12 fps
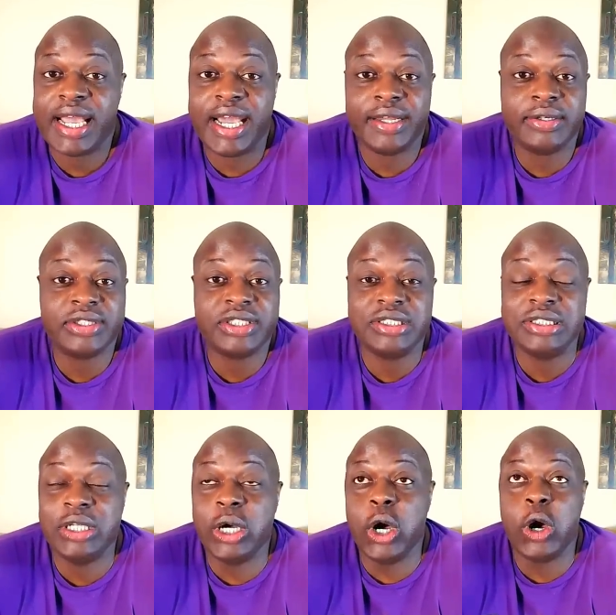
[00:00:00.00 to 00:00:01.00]
I don't see
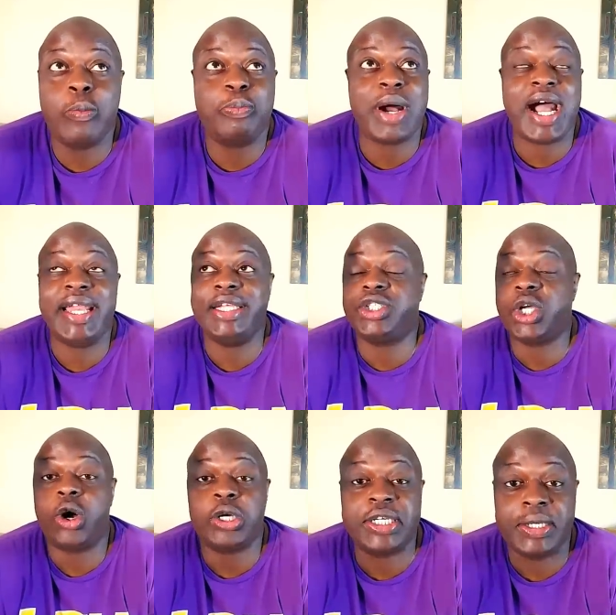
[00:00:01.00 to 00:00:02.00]
nobody
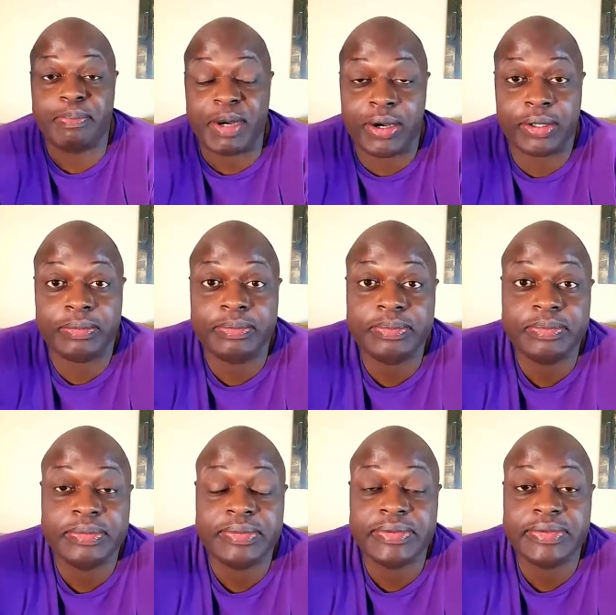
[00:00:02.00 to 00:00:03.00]
talking about him,
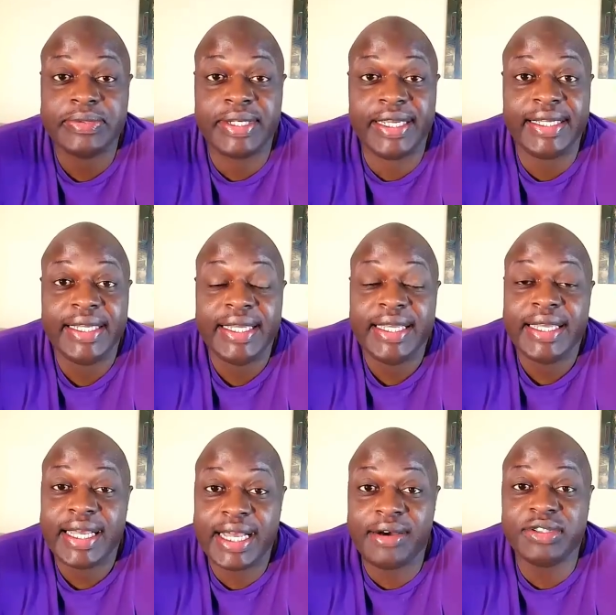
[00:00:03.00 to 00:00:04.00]
right?
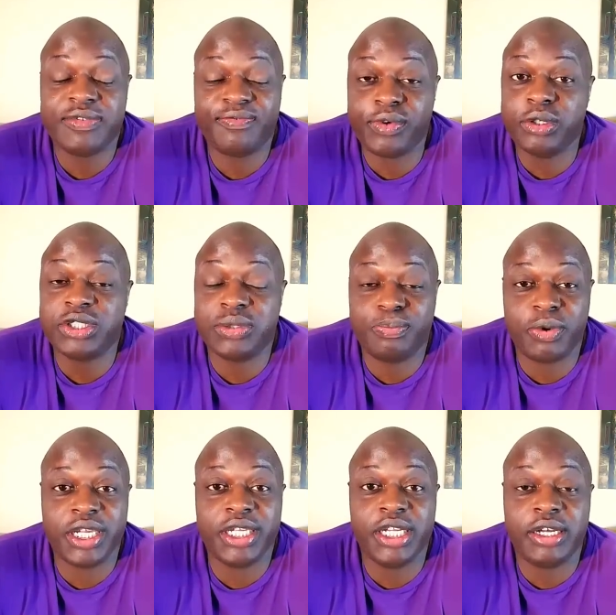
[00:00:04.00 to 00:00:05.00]
I was the first to
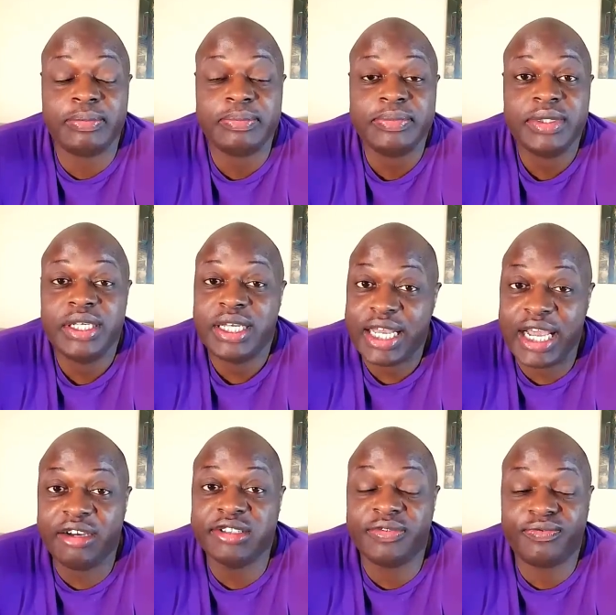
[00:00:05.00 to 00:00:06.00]
bring it up.
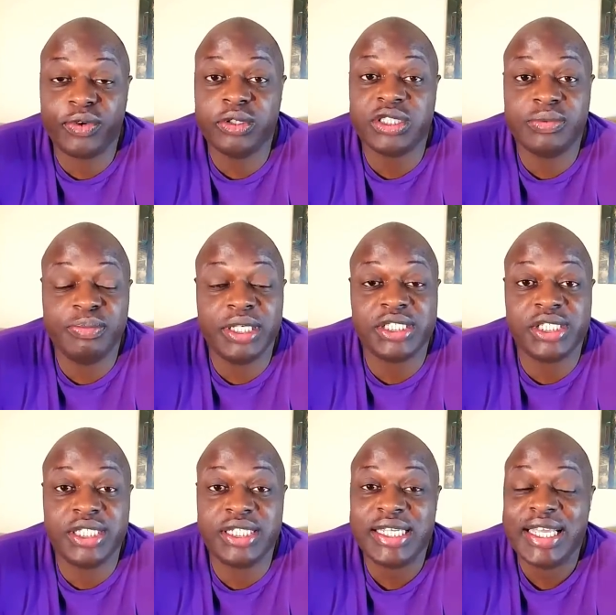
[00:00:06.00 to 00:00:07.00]
I was the first to
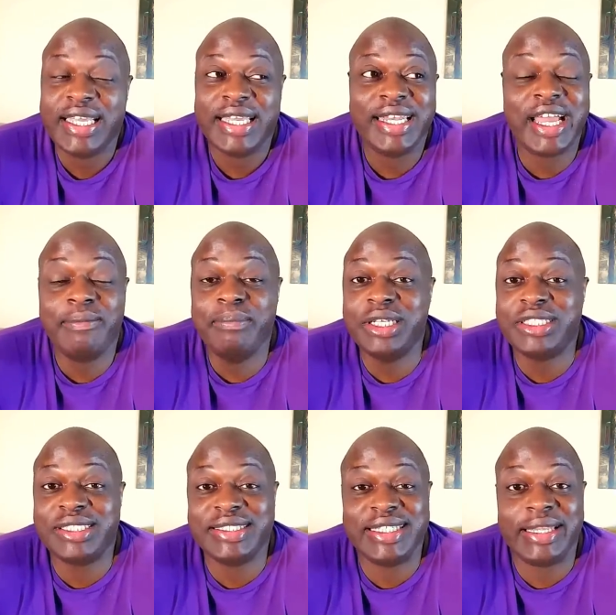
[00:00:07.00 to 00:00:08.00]
mention it, and I
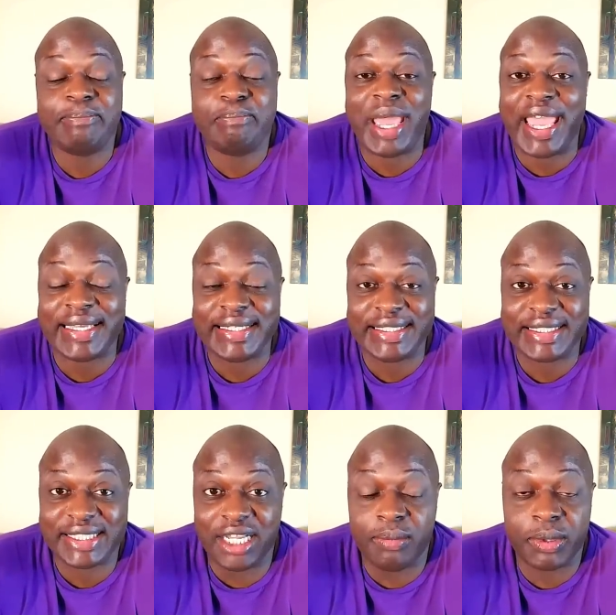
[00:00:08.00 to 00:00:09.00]
mentioned it back in the
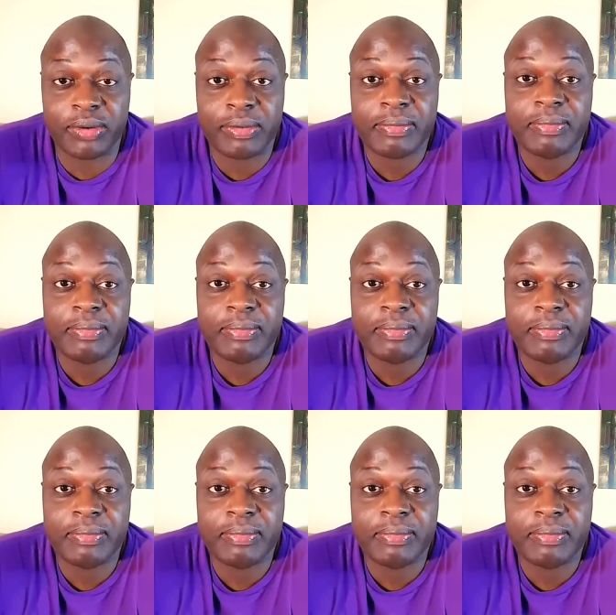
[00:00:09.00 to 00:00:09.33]
summer.